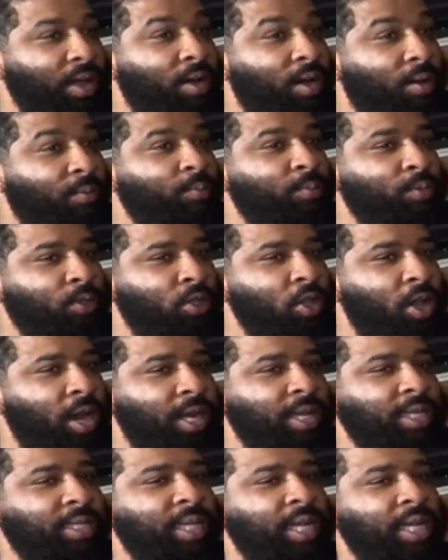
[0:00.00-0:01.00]
are
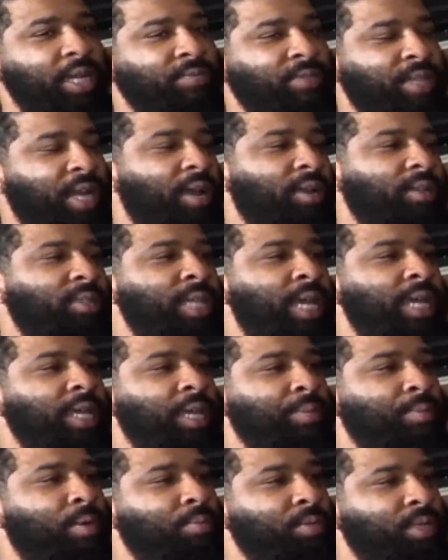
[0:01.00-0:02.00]
certain incentives that
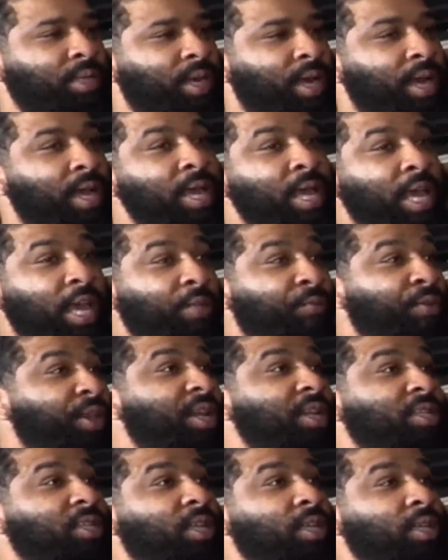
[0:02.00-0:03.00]
take him up to that. If
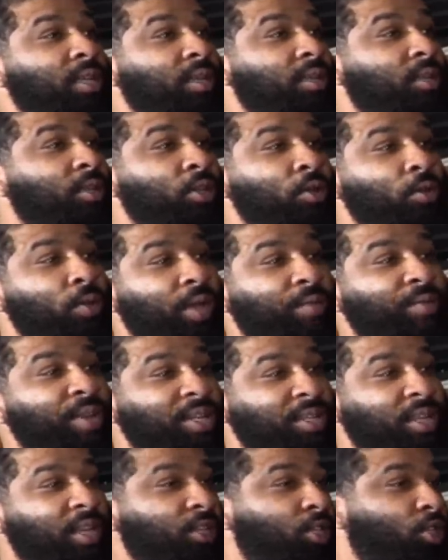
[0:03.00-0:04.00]
he
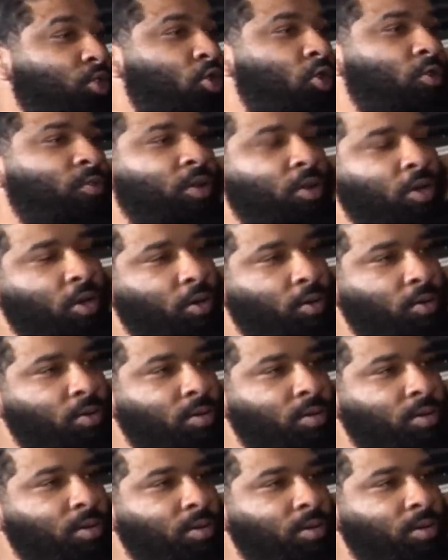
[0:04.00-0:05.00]
doesn't score a
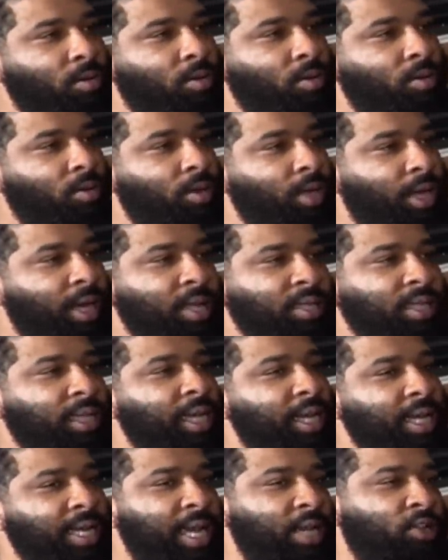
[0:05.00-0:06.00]
goal, he
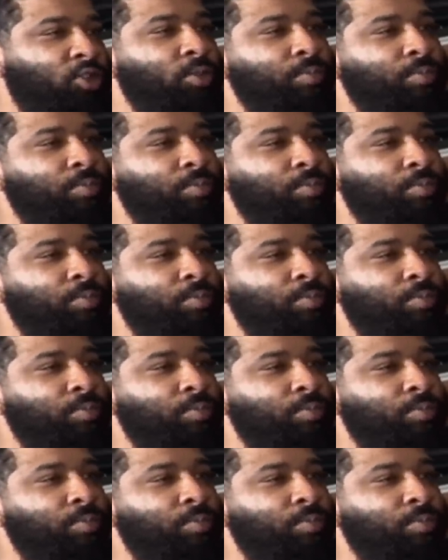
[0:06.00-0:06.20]
doesn't get the extra